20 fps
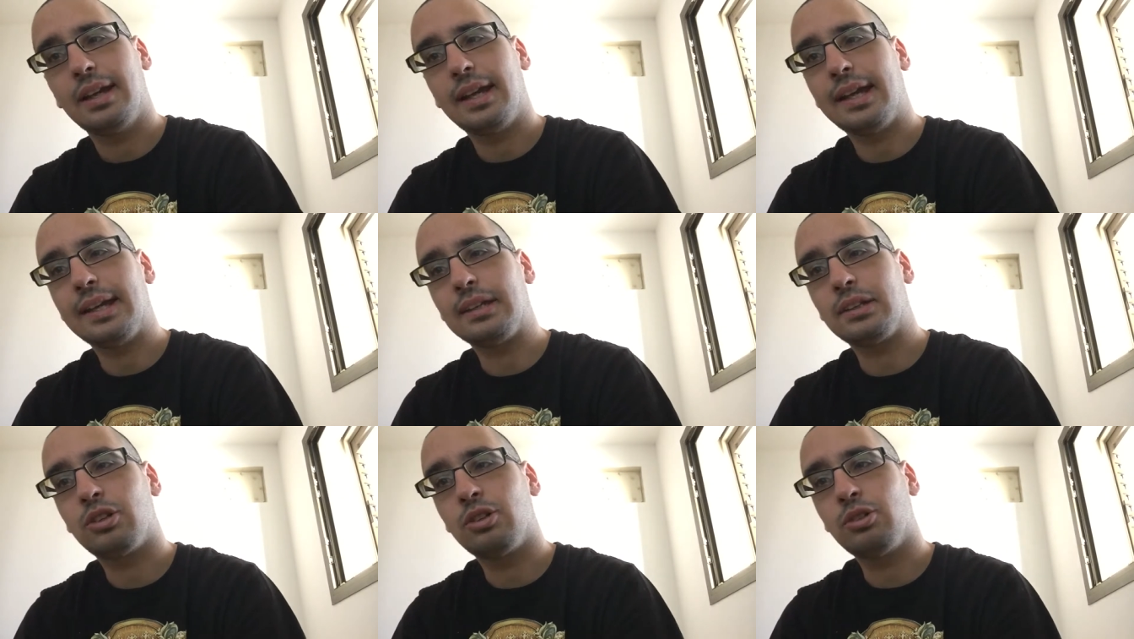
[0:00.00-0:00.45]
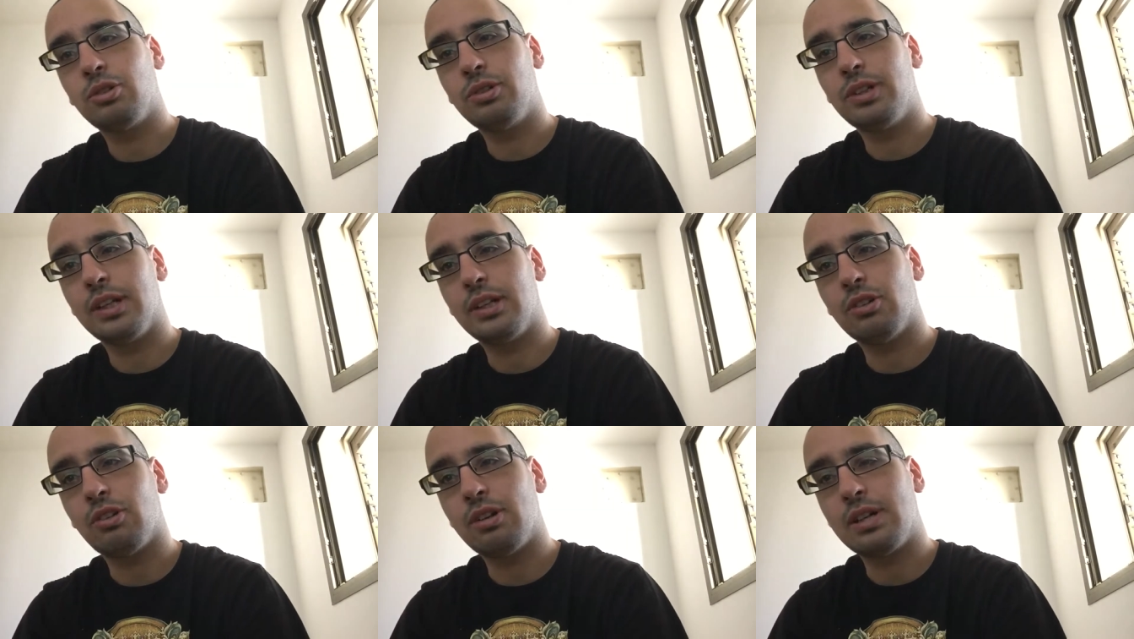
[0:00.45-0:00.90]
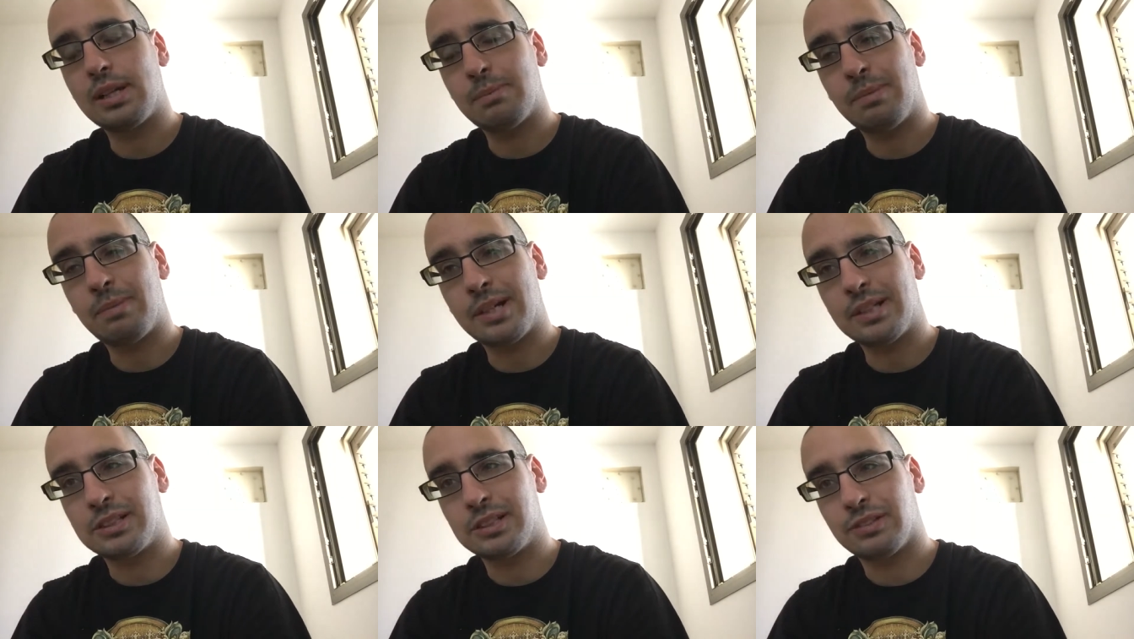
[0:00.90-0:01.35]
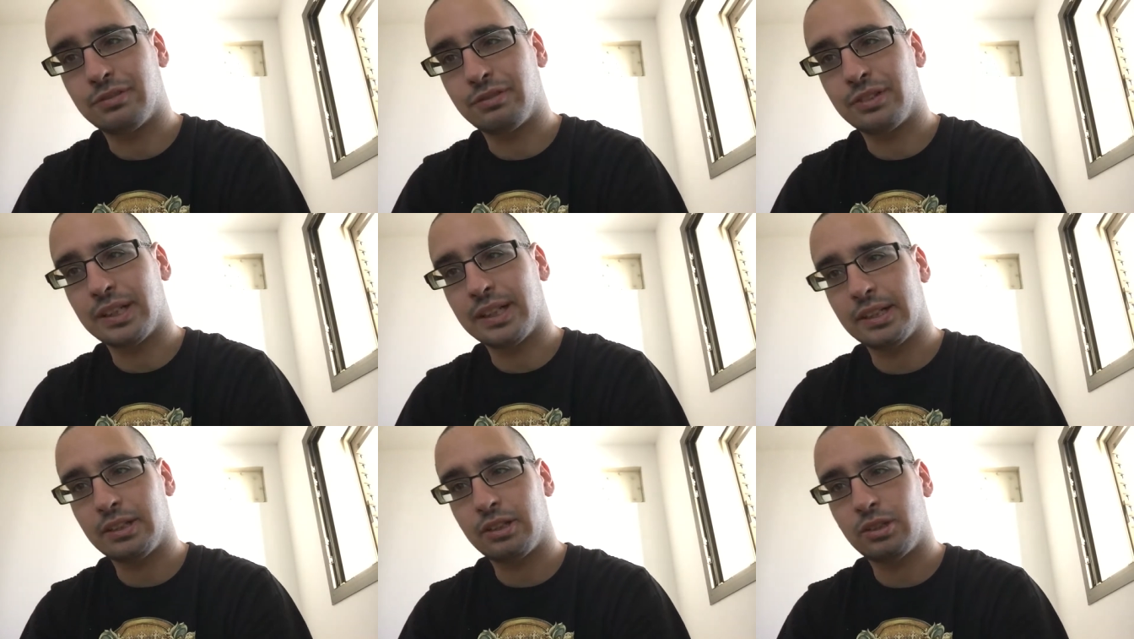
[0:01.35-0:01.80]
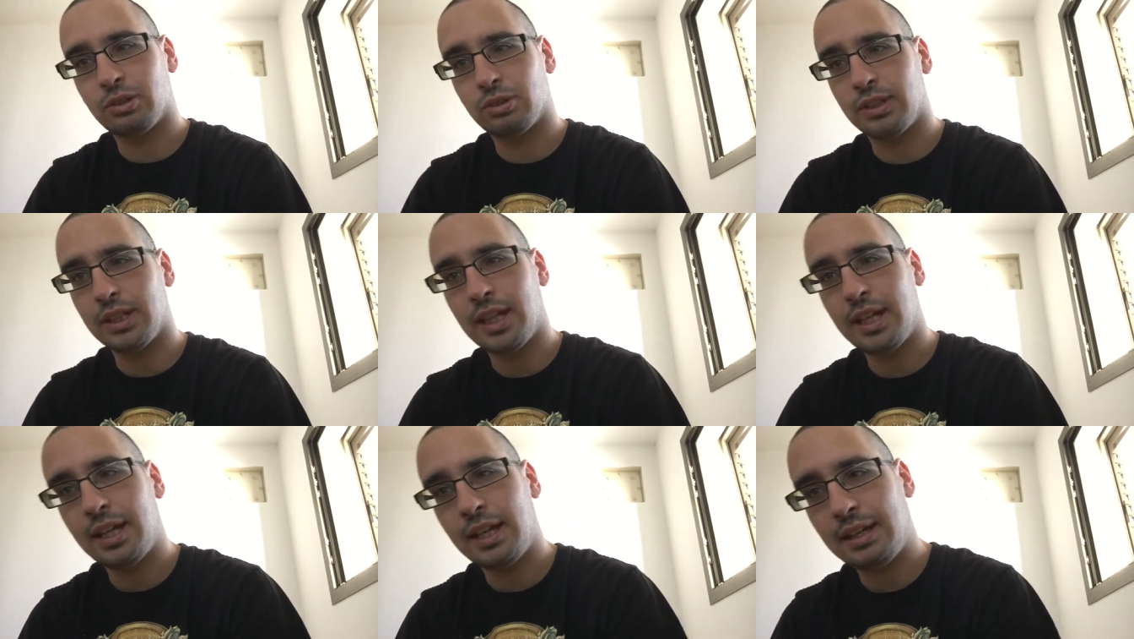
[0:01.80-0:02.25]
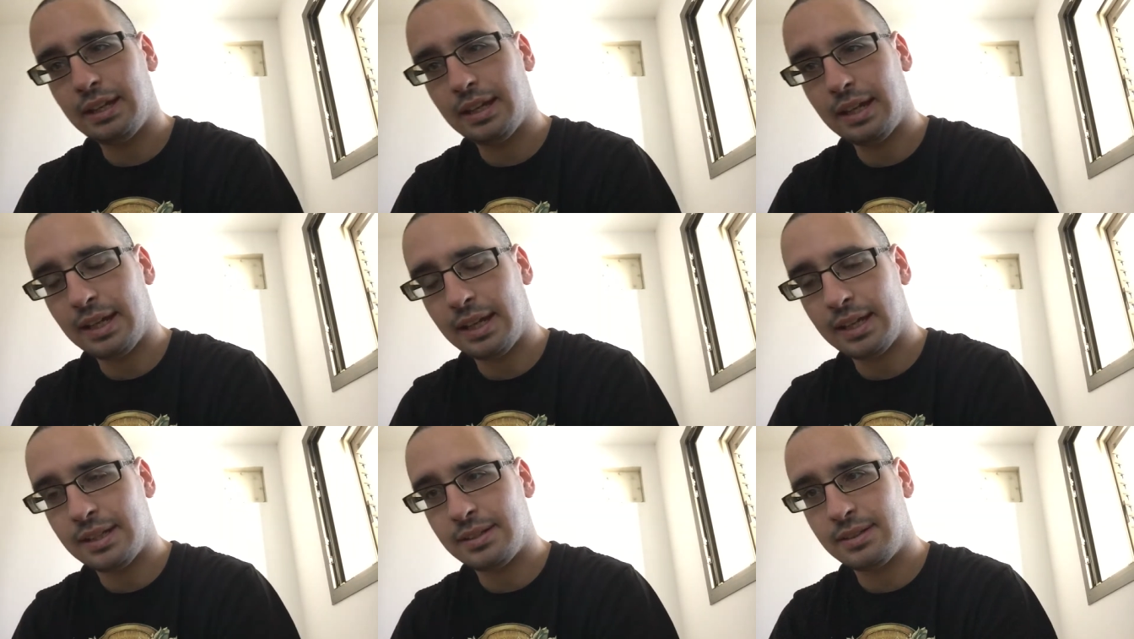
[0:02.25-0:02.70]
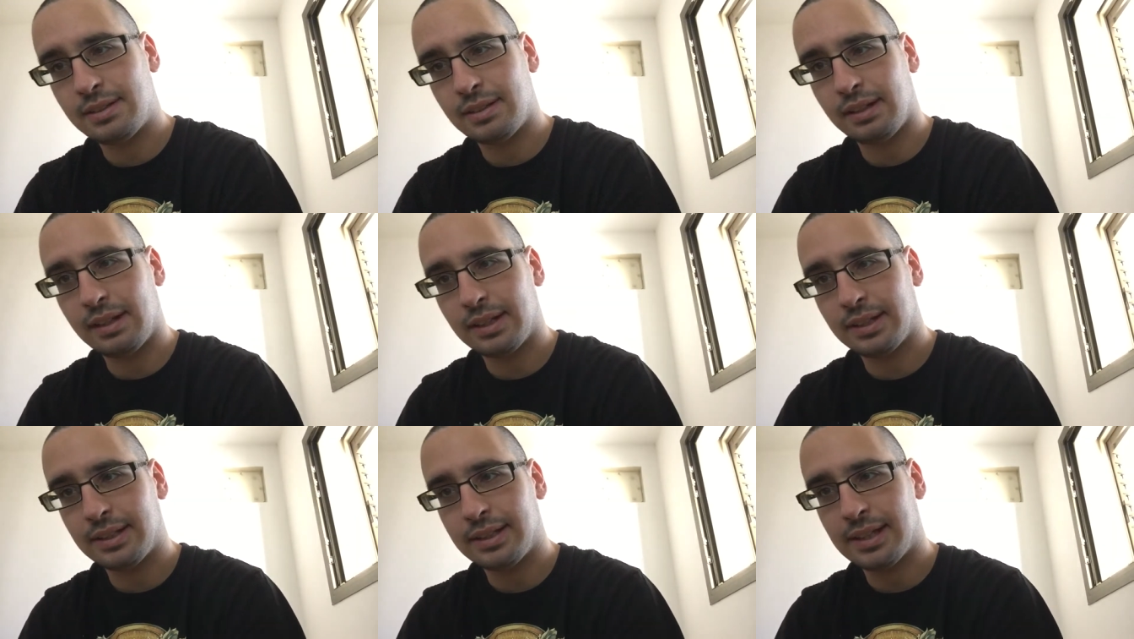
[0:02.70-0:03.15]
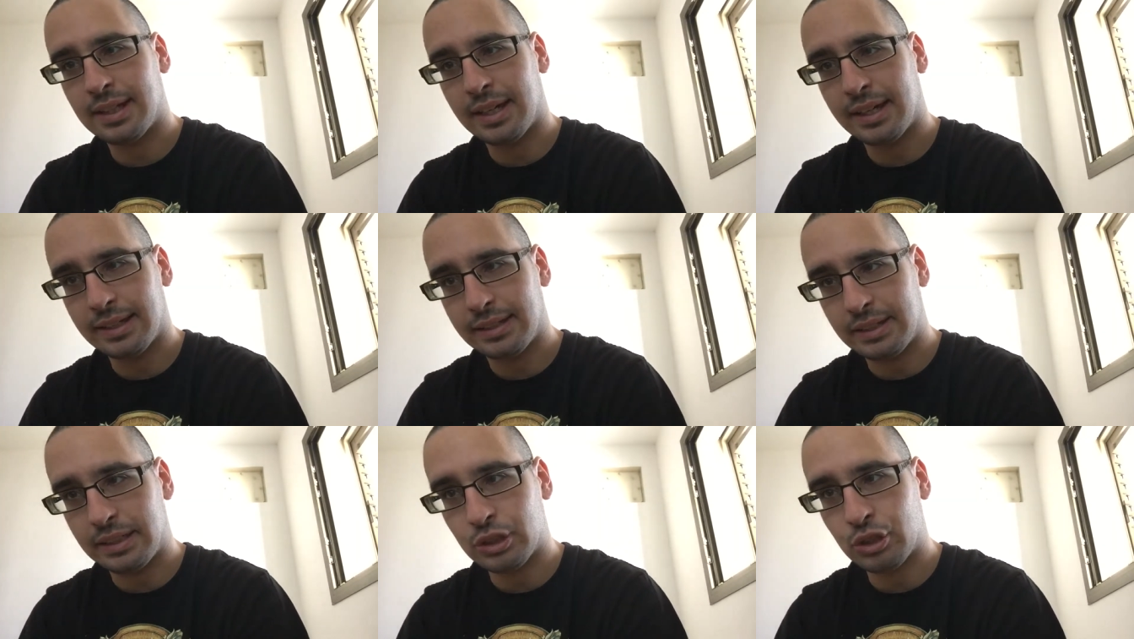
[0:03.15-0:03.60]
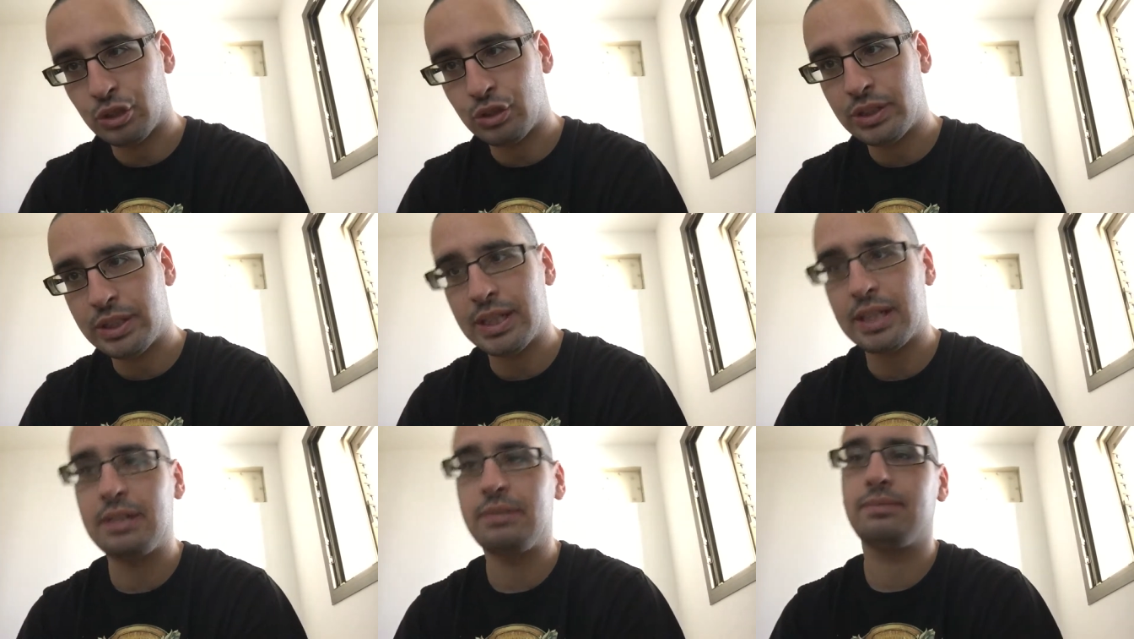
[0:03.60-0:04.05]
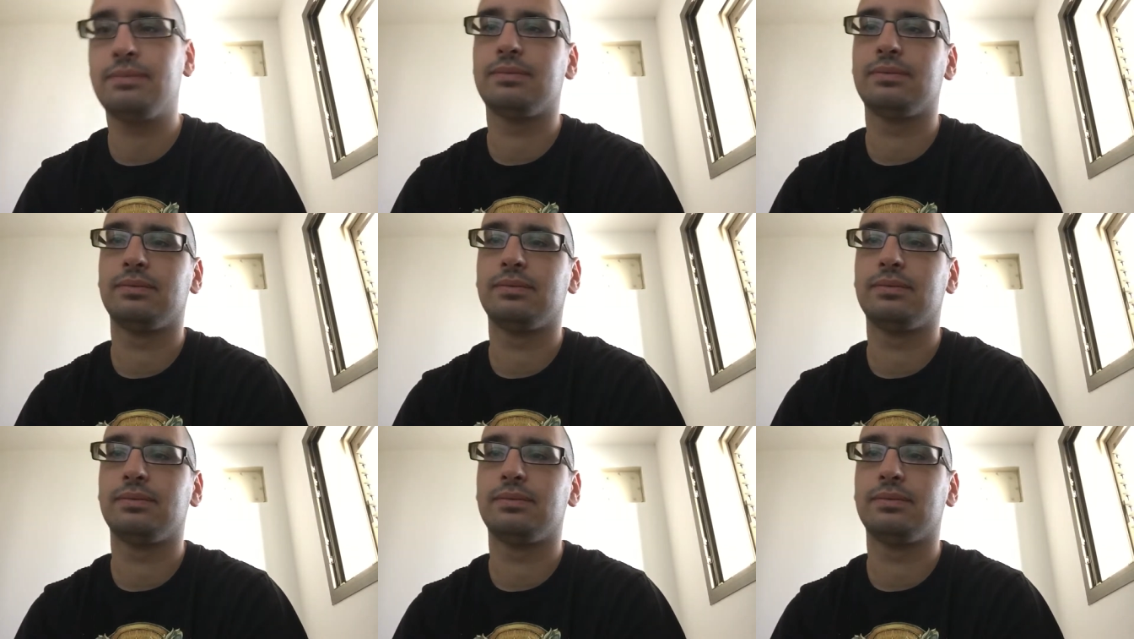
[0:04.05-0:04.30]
including all the parts of Greek today and Thracia and Ionia,